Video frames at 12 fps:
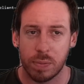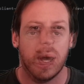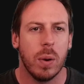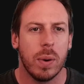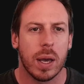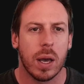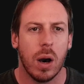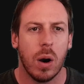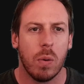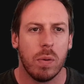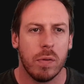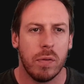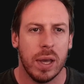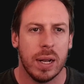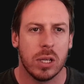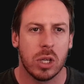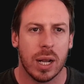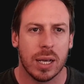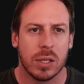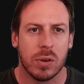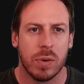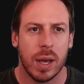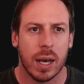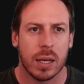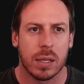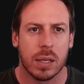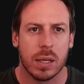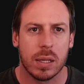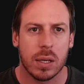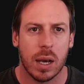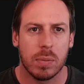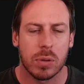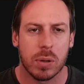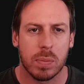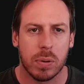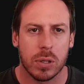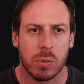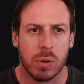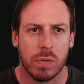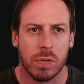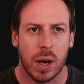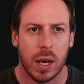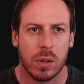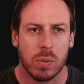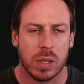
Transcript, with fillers: Here we go, we've initialized the React and TypeScript project with Vite.